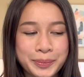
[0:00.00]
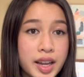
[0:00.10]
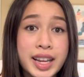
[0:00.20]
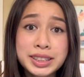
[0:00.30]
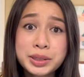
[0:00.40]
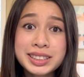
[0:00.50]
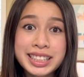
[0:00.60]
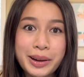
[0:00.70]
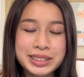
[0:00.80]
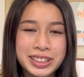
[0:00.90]
And as you can see,
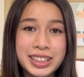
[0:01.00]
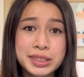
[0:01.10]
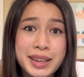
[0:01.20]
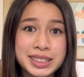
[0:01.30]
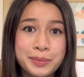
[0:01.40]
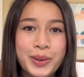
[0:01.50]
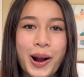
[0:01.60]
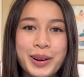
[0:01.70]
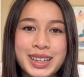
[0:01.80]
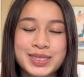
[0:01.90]
I was starting to make some
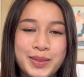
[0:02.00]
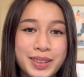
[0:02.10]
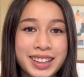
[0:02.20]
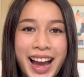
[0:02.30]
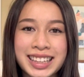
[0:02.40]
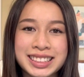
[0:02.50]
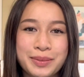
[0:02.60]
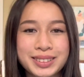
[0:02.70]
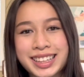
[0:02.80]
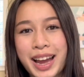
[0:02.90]
progress from the last
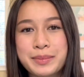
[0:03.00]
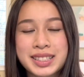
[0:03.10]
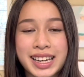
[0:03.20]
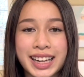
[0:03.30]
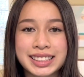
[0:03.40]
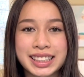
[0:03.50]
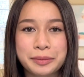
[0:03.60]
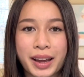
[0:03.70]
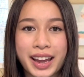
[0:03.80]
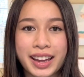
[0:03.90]
couple times that I had done
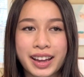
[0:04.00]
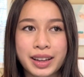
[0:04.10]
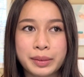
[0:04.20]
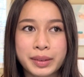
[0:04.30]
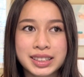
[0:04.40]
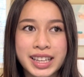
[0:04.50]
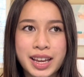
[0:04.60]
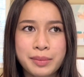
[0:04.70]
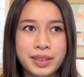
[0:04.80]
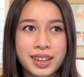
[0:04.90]
my um,
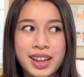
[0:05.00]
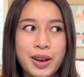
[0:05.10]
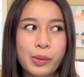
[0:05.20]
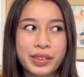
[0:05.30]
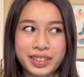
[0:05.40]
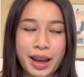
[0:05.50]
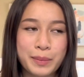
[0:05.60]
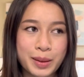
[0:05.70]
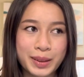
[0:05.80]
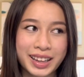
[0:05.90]
exam, whether that
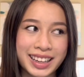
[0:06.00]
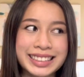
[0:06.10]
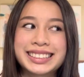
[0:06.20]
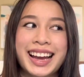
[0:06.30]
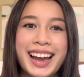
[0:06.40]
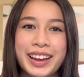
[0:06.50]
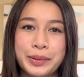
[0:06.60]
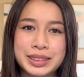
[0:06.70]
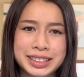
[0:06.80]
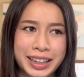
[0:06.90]
be because I
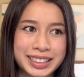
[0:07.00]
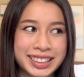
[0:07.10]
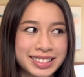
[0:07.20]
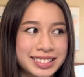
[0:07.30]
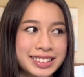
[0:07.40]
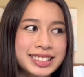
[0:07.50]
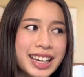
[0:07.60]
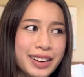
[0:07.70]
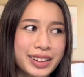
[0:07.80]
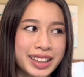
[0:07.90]
was starting to get
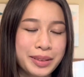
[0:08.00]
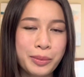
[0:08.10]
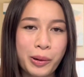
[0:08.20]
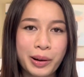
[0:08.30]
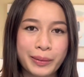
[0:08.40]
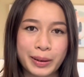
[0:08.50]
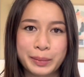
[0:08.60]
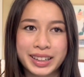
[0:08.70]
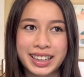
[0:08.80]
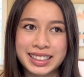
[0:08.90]
everything more or
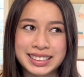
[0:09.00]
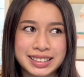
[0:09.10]
because